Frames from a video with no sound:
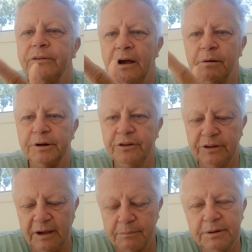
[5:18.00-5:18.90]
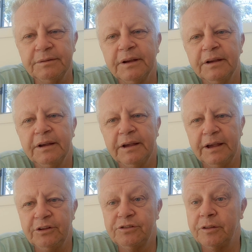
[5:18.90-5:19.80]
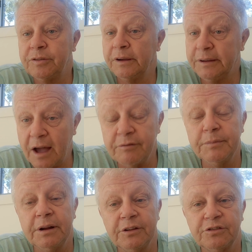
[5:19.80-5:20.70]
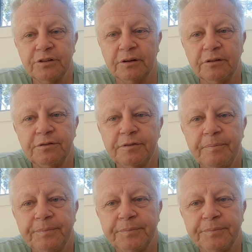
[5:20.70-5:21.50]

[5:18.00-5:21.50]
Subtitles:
Albanese government is that the government itself